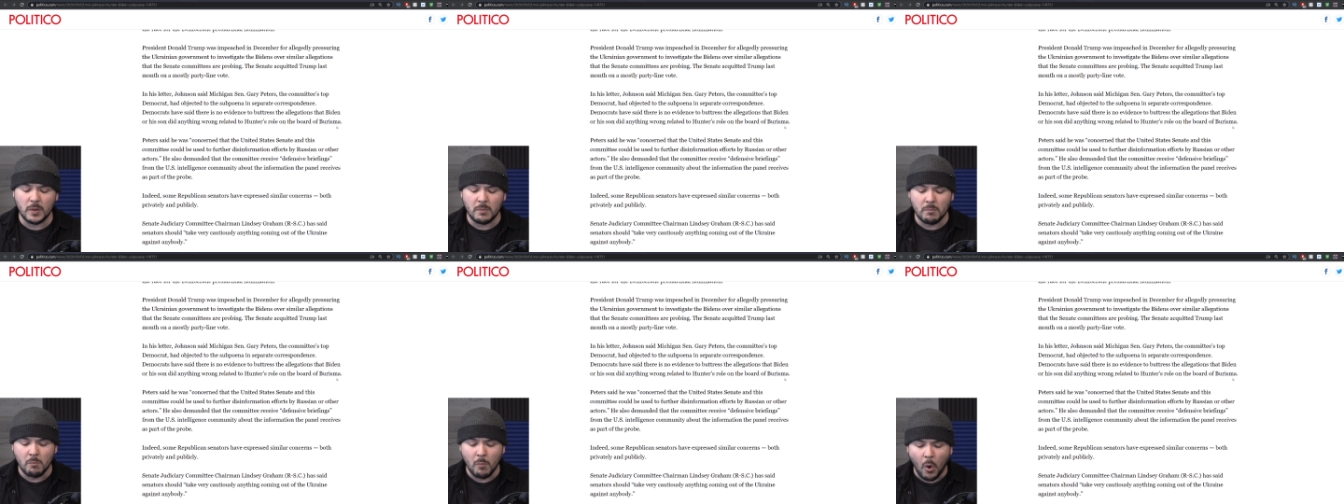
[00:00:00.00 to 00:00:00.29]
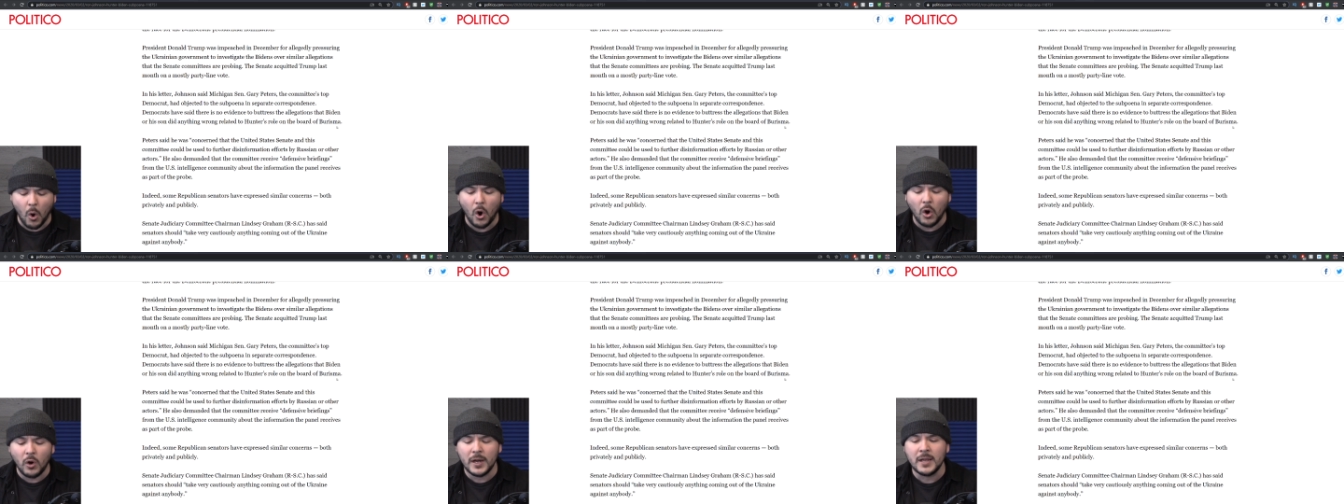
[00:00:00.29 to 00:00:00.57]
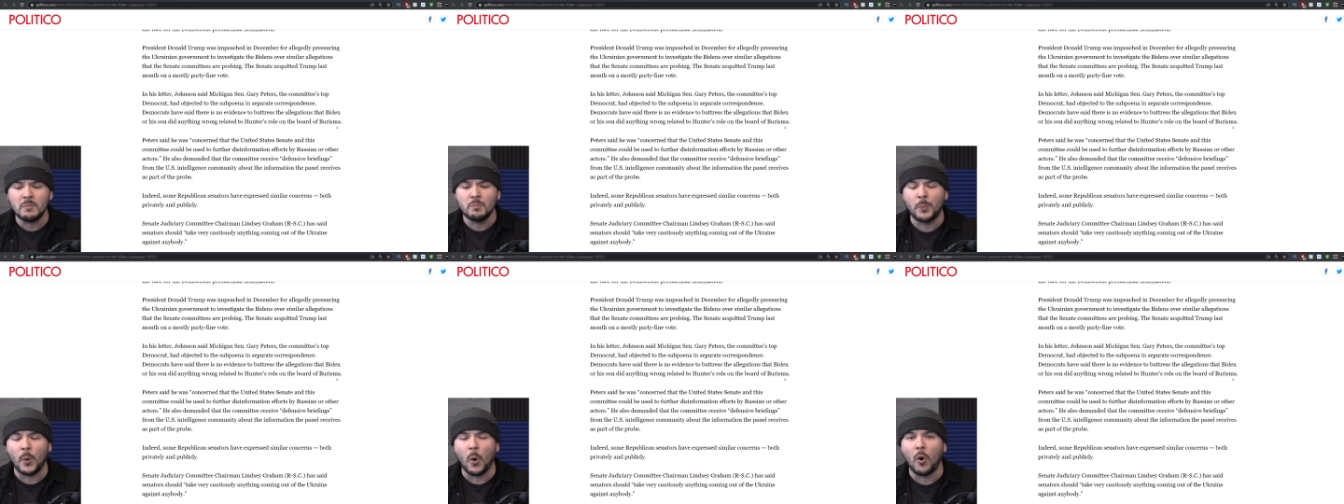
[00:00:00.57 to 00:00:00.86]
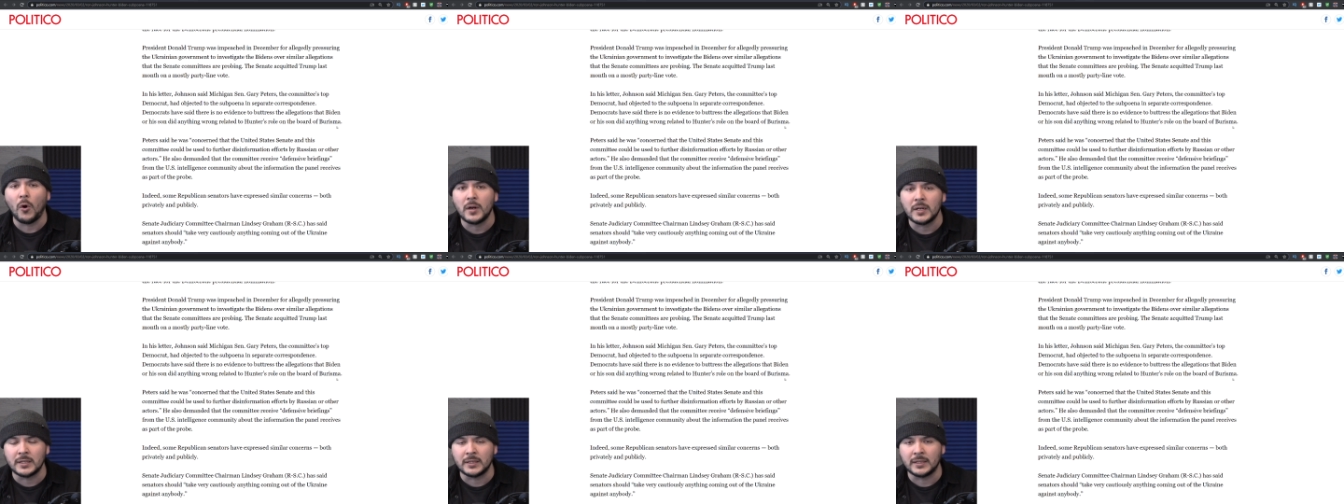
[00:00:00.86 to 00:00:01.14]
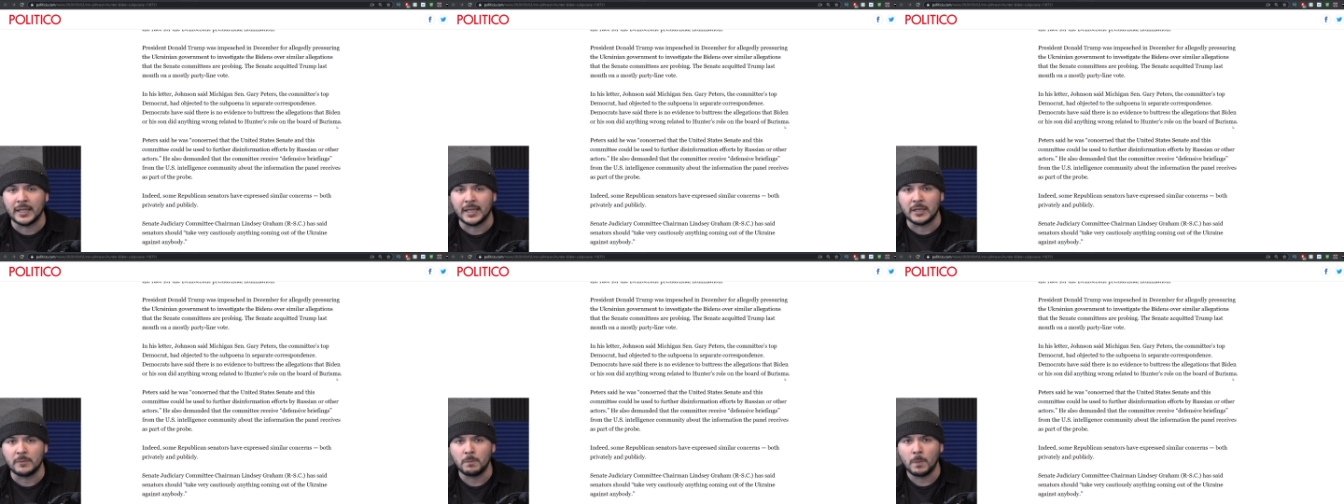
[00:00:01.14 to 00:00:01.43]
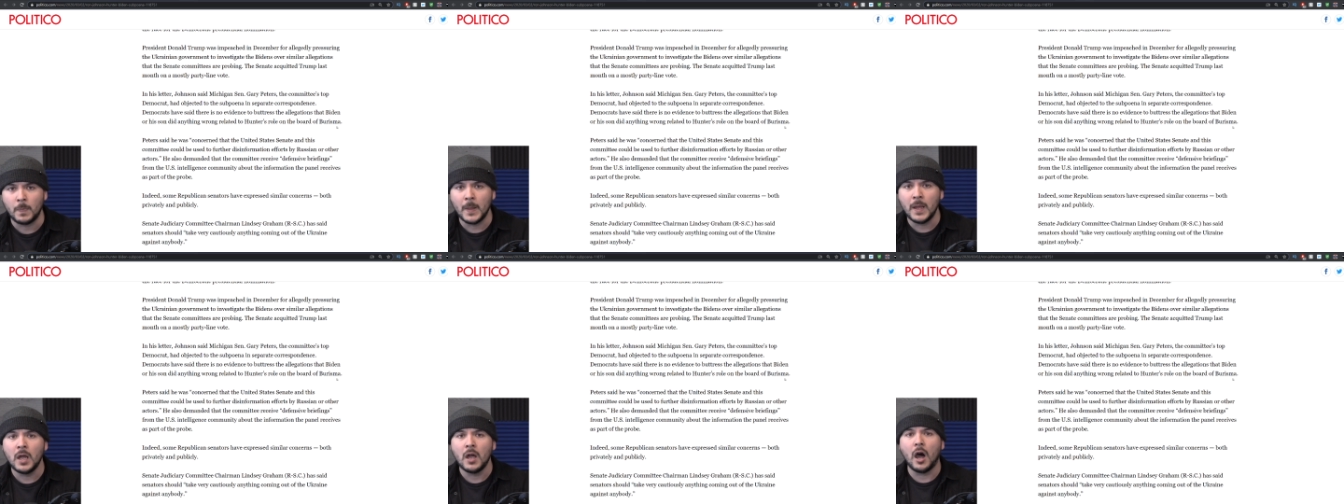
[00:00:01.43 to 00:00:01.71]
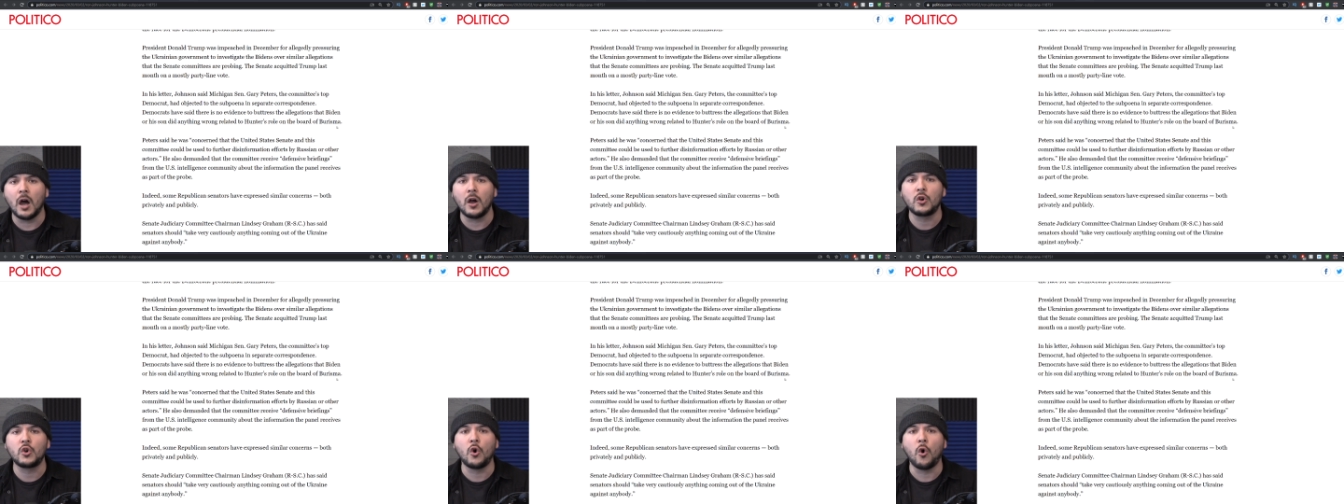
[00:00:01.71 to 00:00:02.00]
But more importantly,
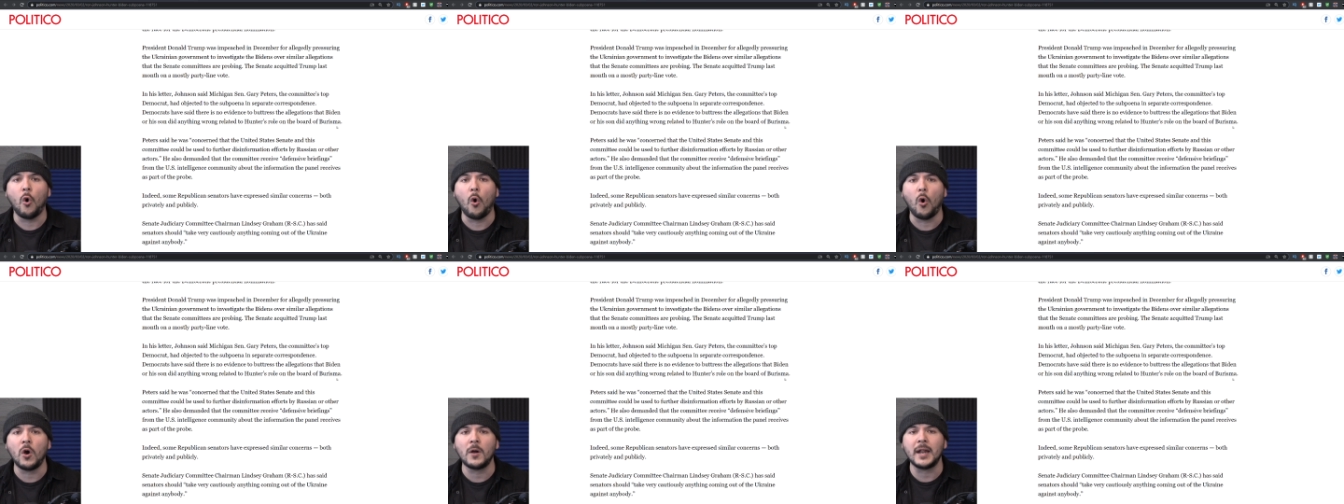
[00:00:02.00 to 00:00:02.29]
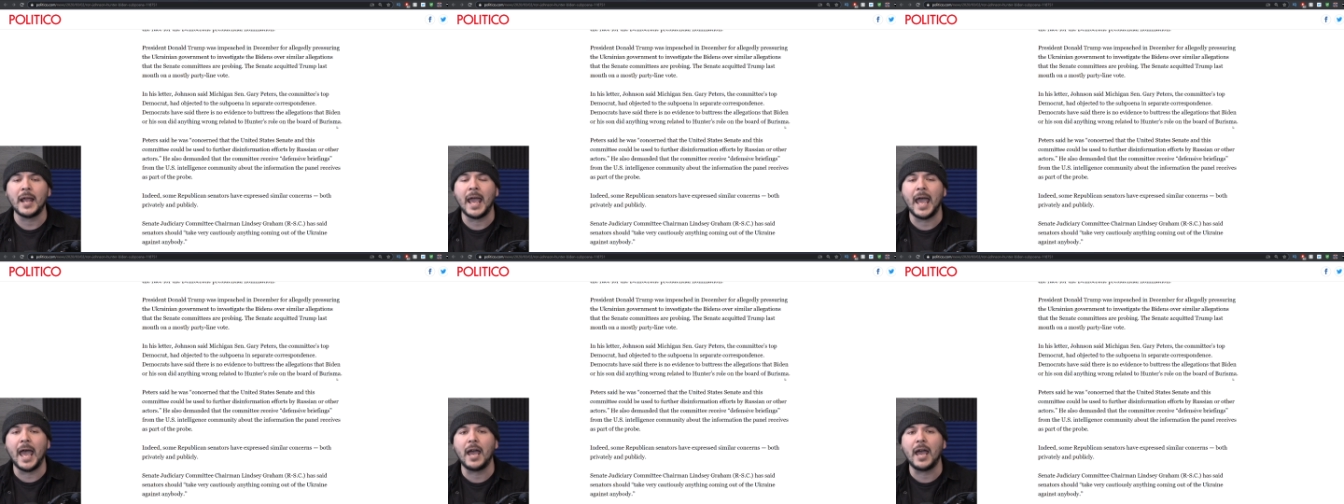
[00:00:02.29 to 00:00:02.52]
a court